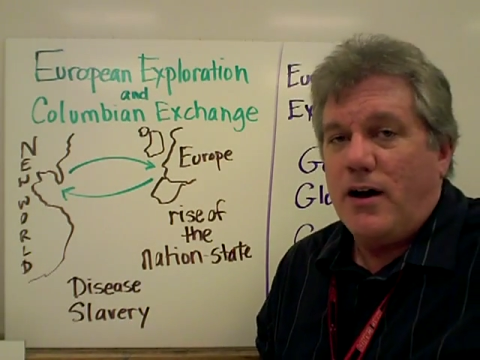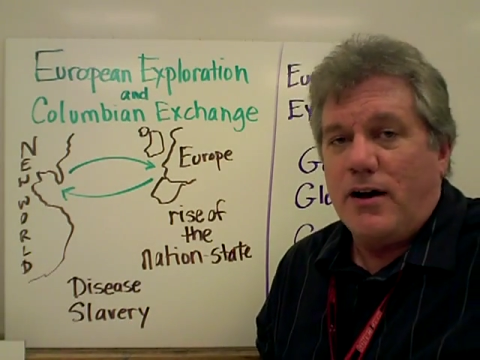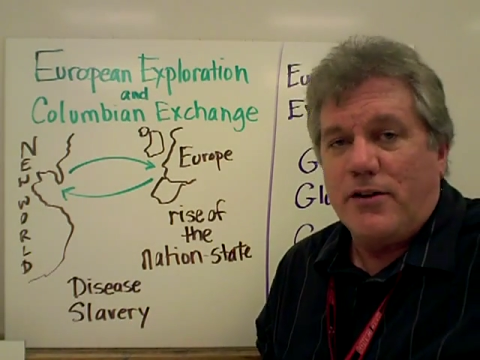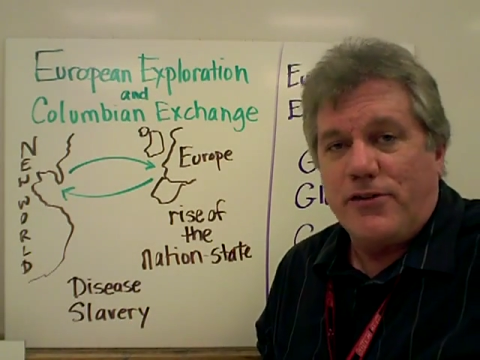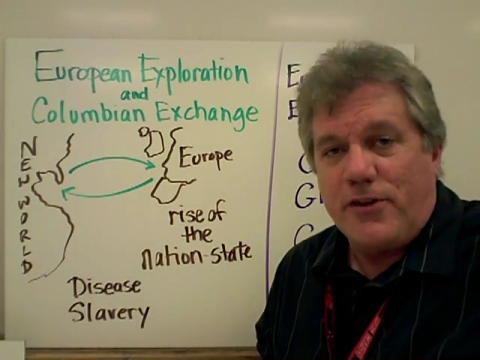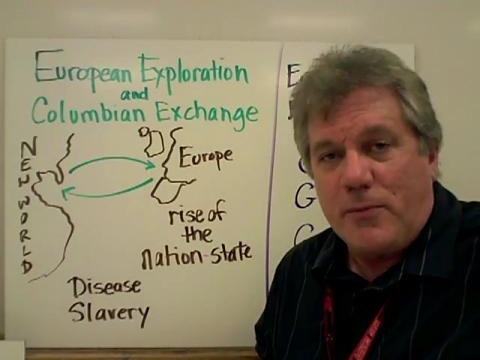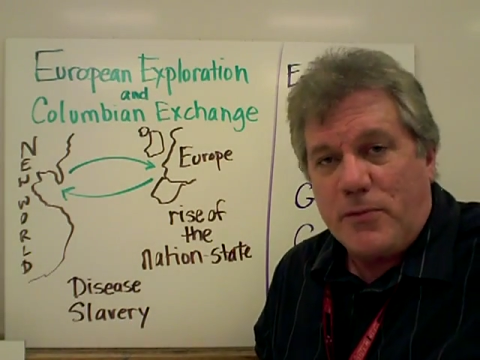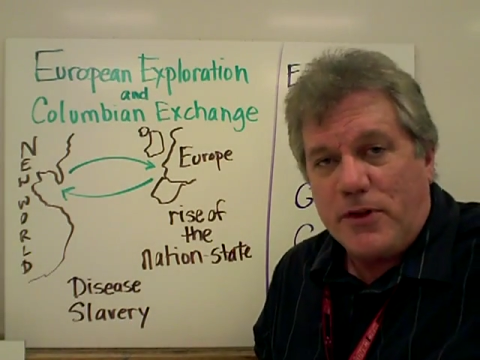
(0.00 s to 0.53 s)

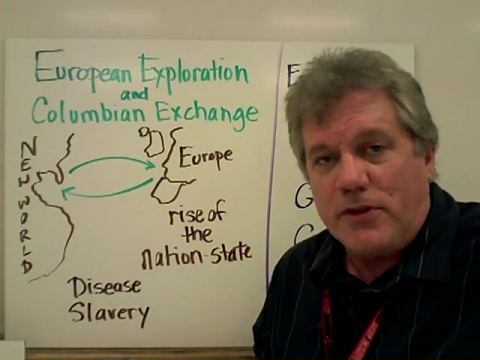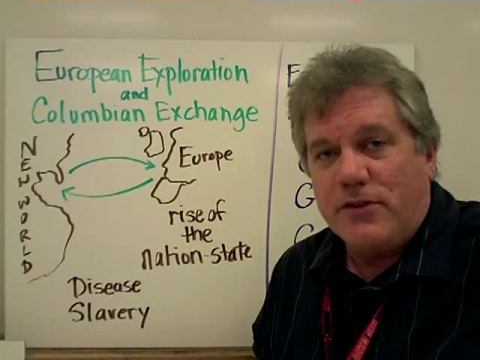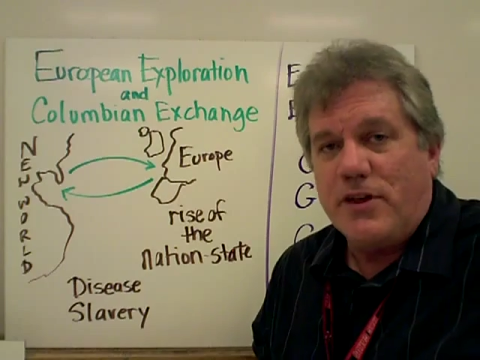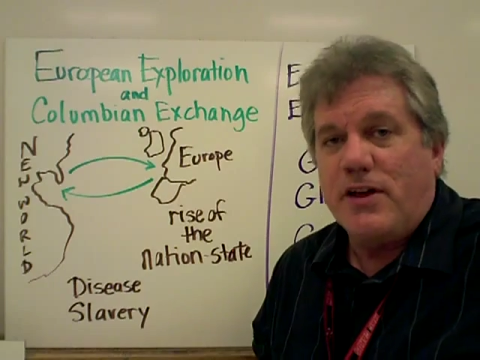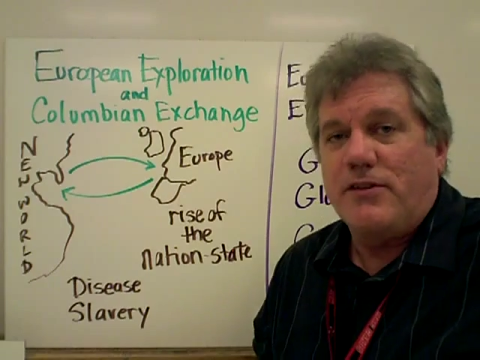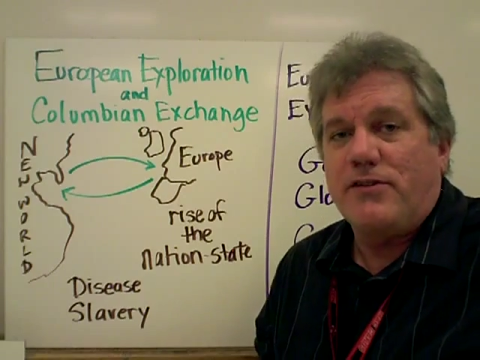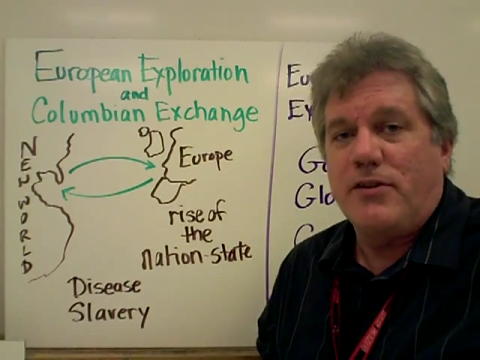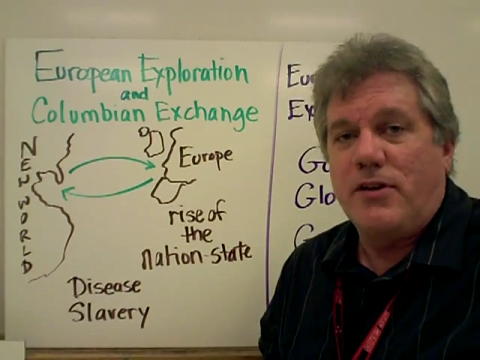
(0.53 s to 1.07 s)
something
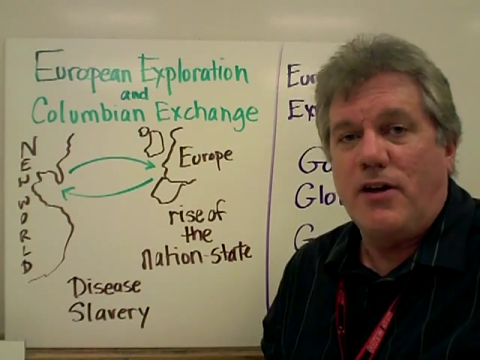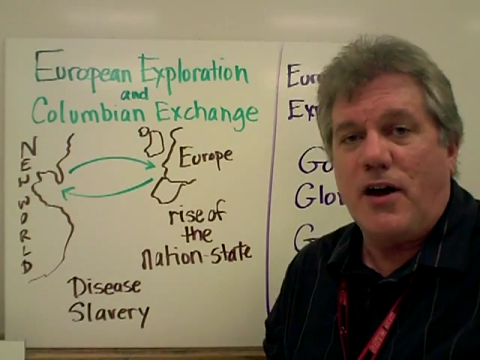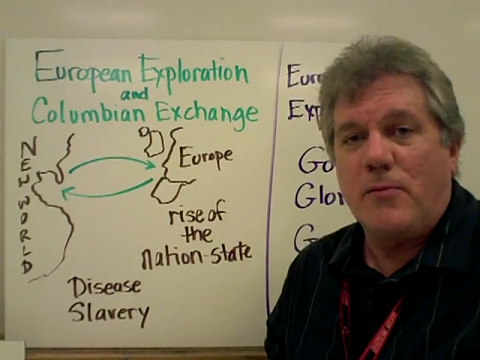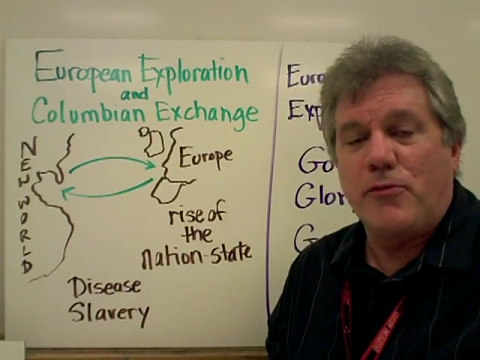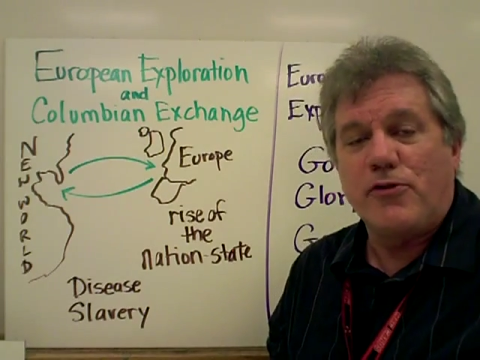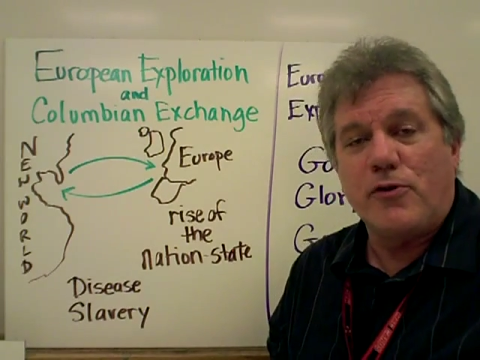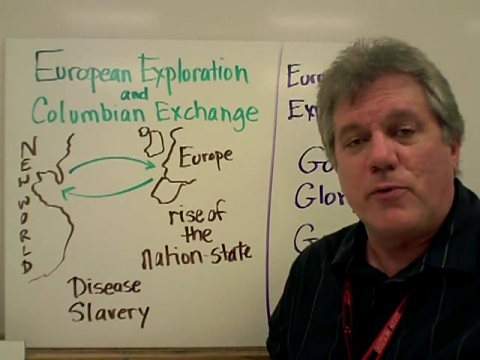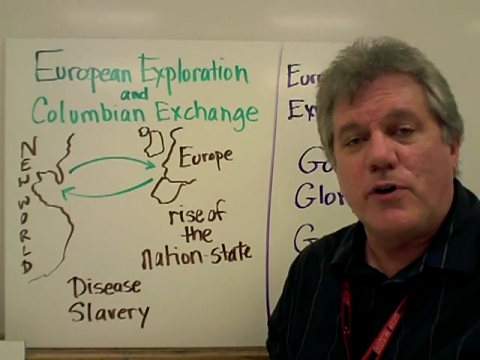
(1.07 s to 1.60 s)
that I'm
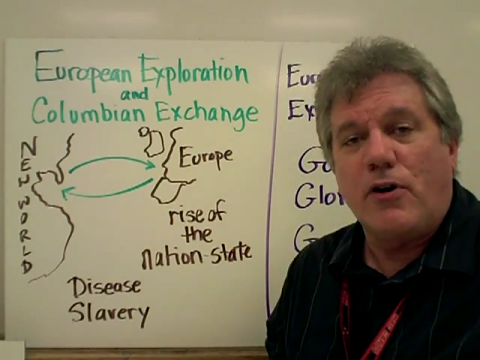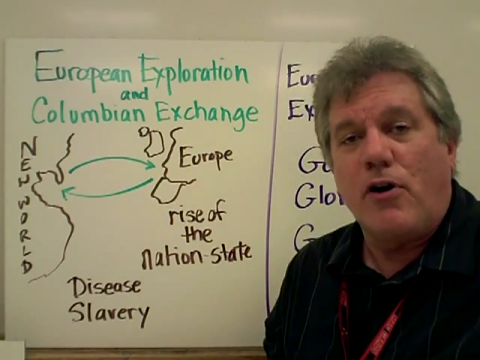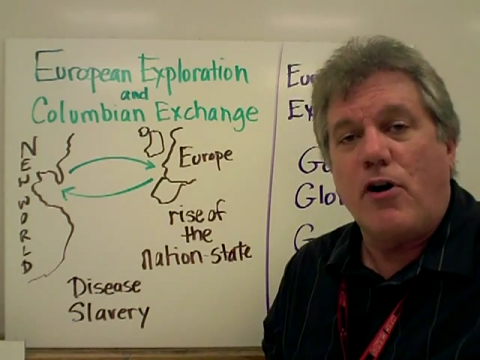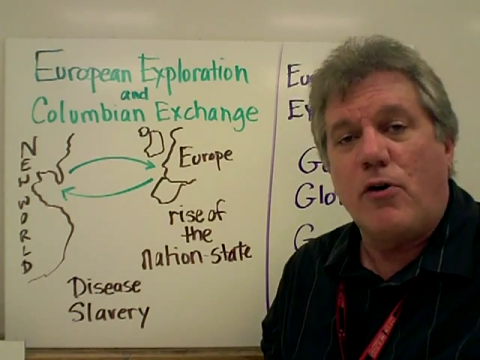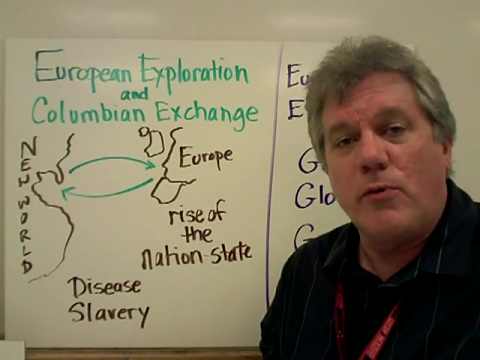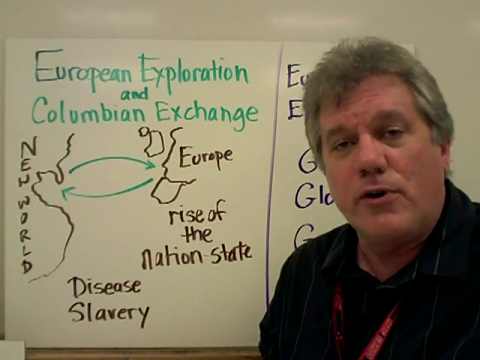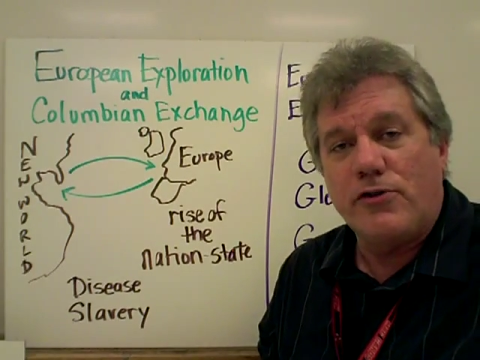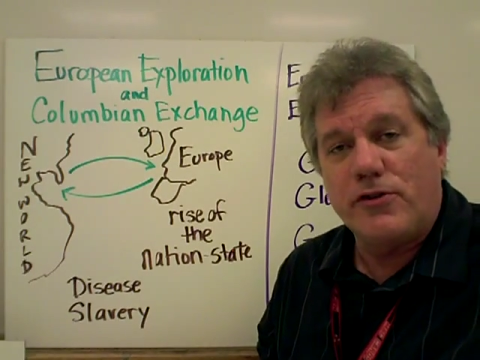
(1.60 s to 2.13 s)
sure we
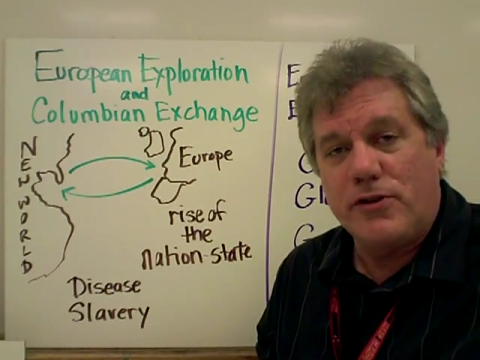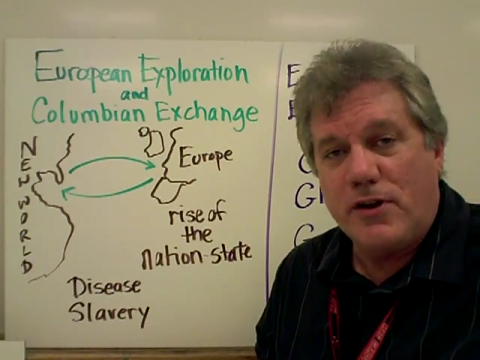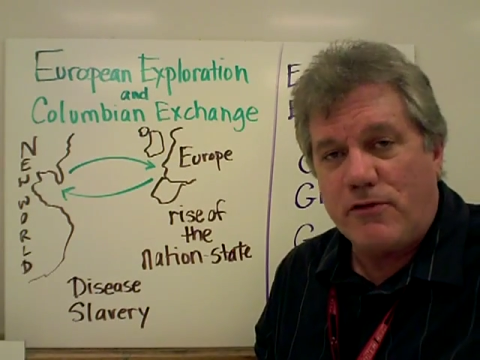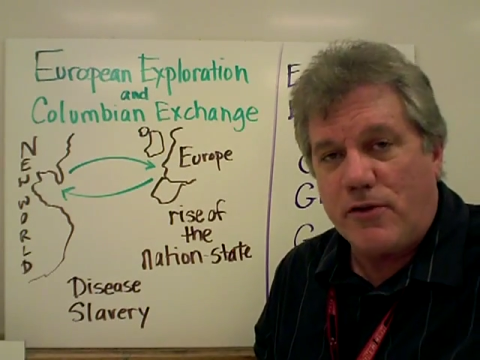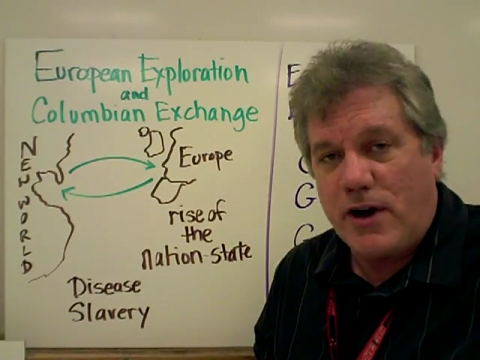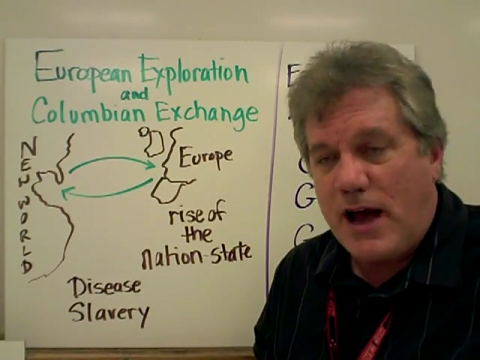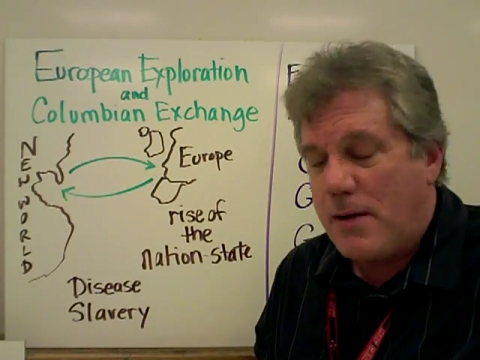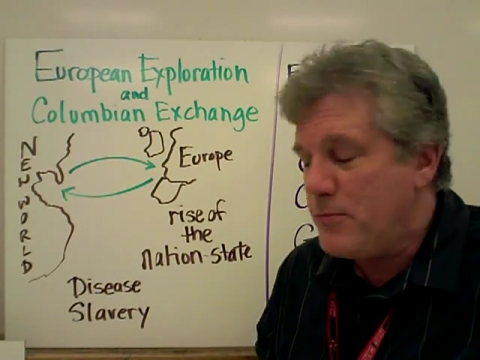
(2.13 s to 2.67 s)
all wish had
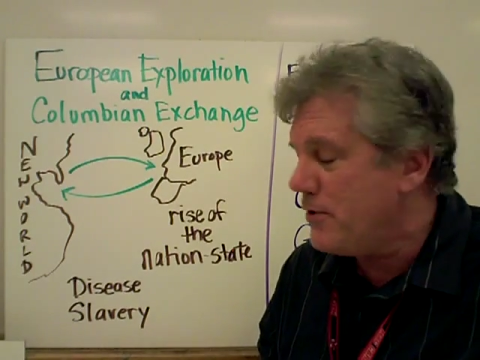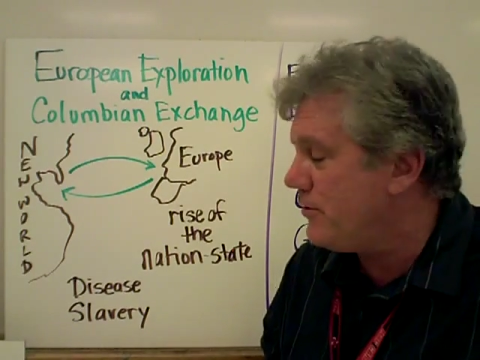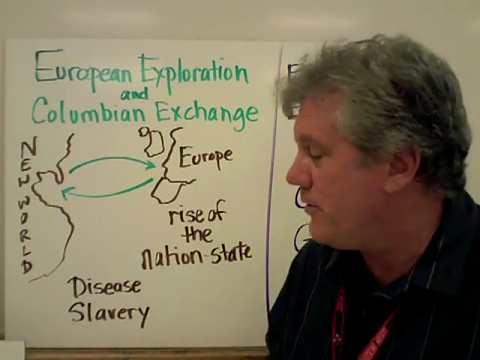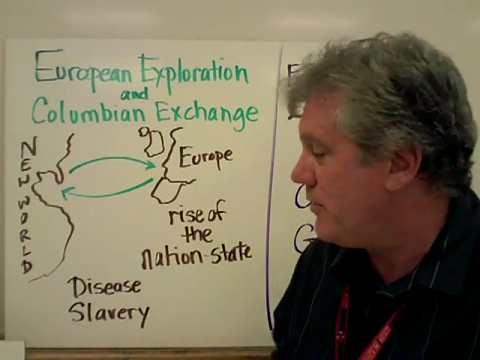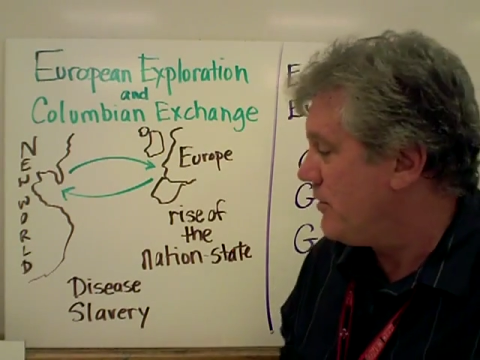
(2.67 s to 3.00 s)
never happened.